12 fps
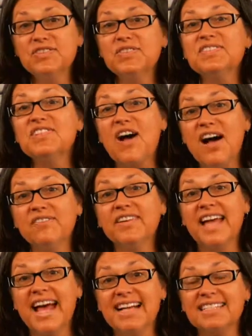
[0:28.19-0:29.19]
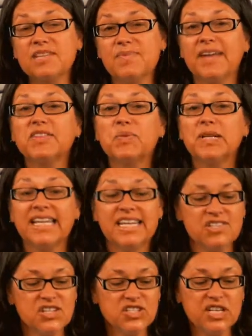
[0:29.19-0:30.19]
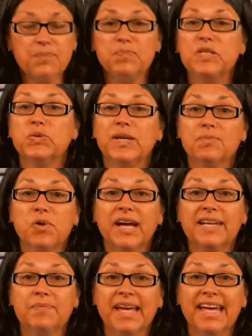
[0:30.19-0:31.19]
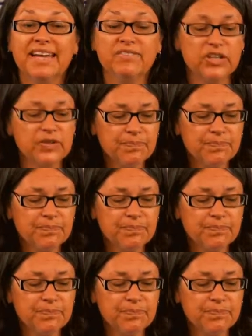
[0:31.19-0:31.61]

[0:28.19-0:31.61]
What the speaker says: Students often ask about the relationship between brain and behavior.